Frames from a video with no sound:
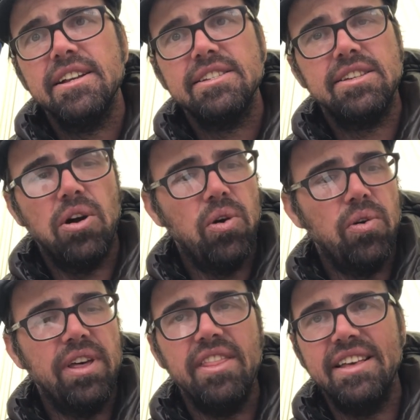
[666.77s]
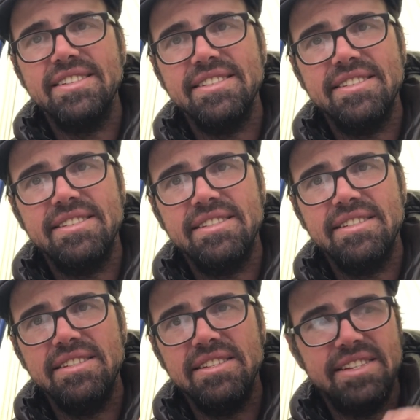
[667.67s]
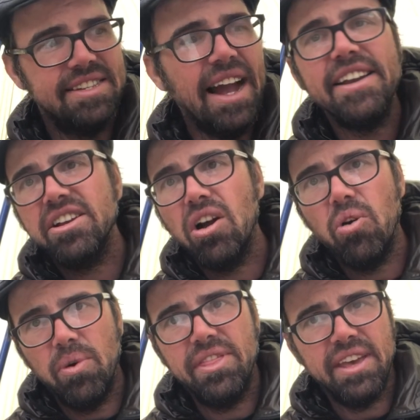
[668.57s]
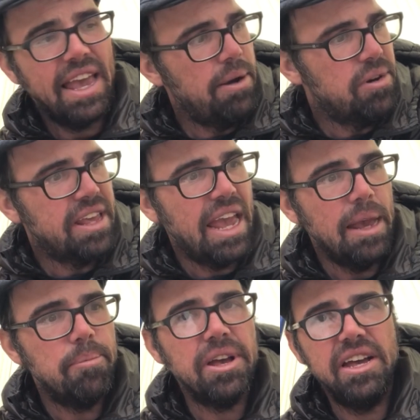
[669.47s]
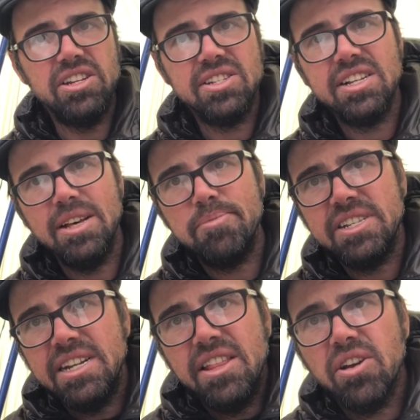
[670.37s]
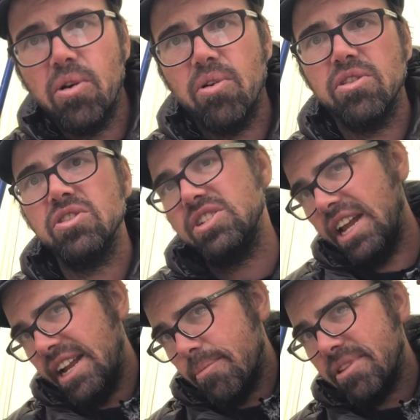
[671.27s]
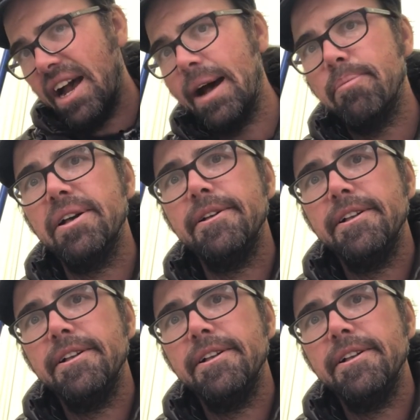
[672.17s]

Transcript: So this is designed to go with the Gatewood cape. It just clips in the corners and up top.